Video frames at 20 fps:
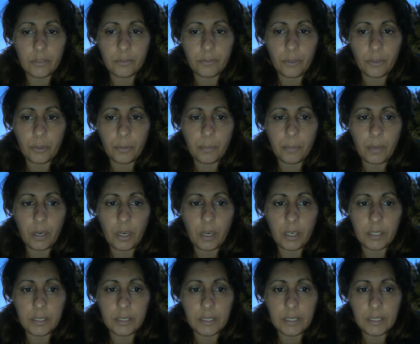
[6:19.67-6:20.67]
from
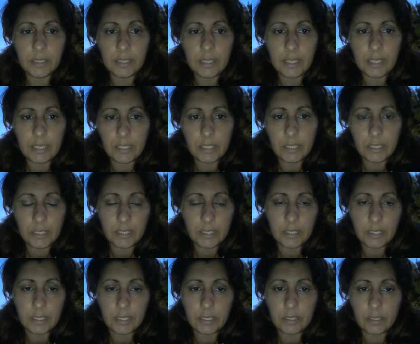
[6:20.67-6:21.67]
on the
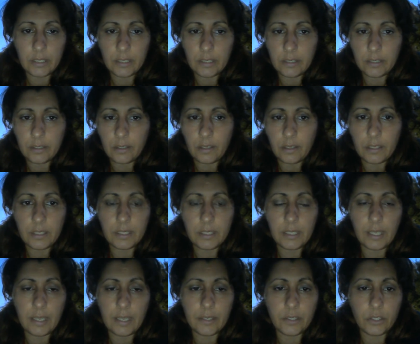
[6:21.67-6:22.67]
nation's
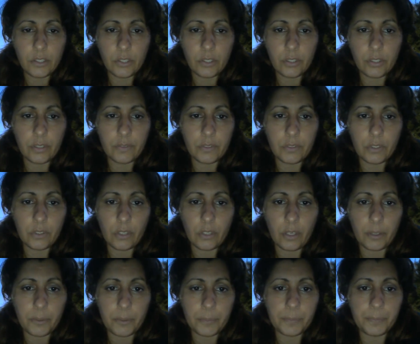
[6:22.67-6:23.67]
slander of the
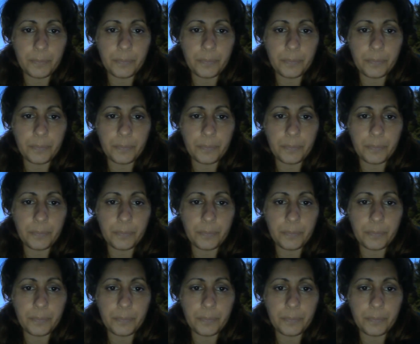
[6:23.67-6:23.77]
law.